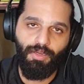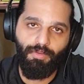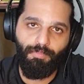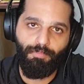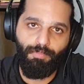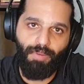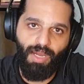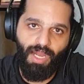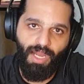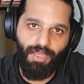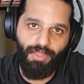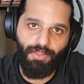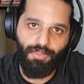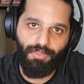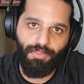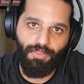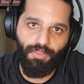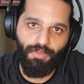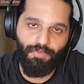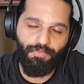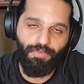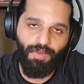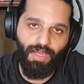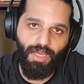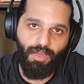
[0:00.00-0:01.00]
by
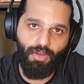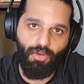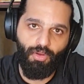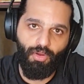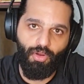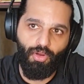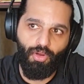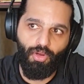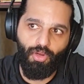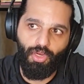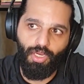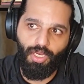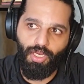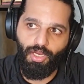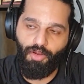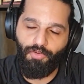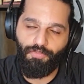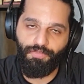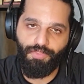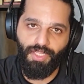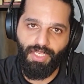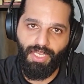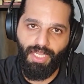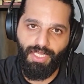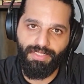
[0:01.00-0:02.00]
the pharaoh
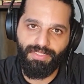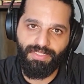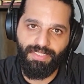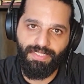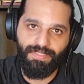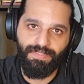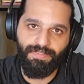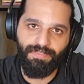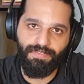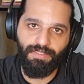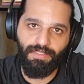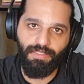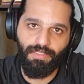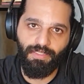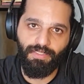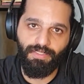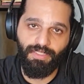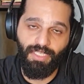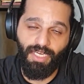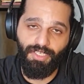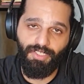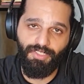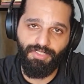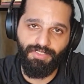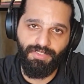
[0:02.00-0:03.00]
of the 19th
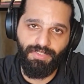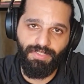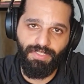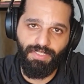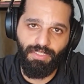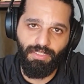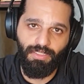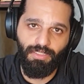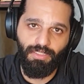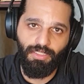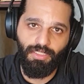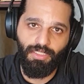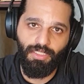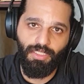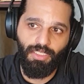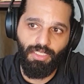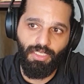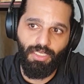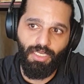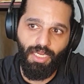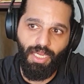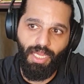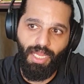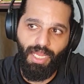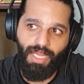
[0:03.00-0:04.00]
dynasty.
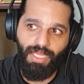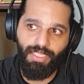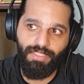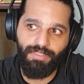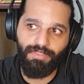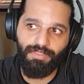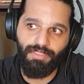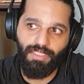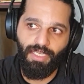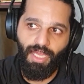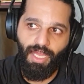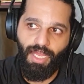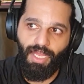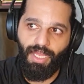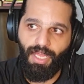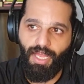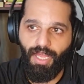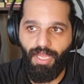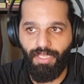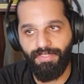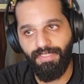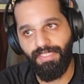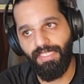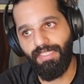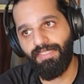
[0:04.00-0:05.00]
And
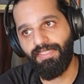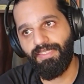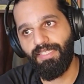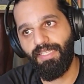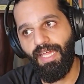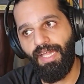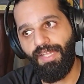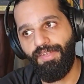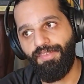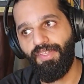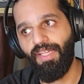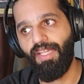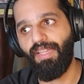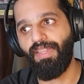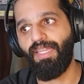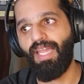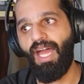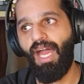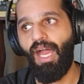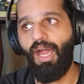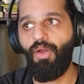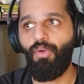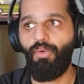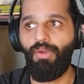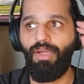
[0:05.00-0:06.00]
since then till
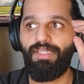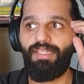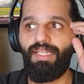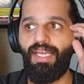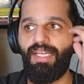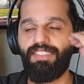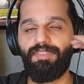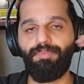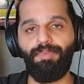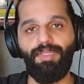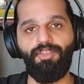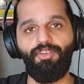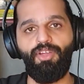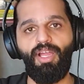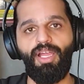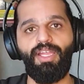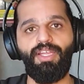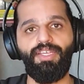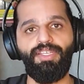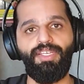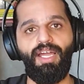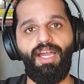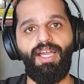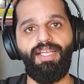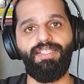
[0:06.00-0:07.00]
now, it has been
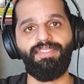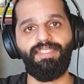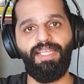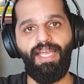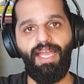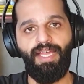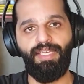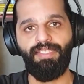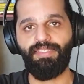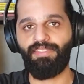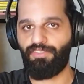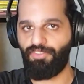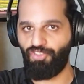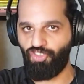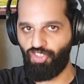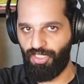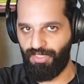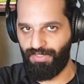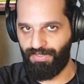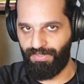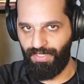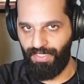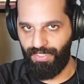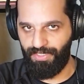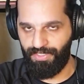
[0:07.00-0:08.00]
recognized as
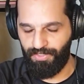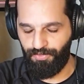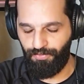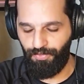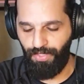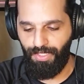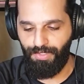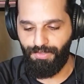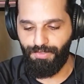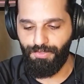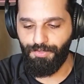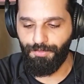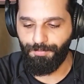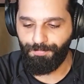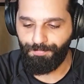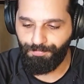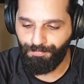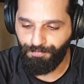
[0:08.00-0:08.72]
just a Sphinx.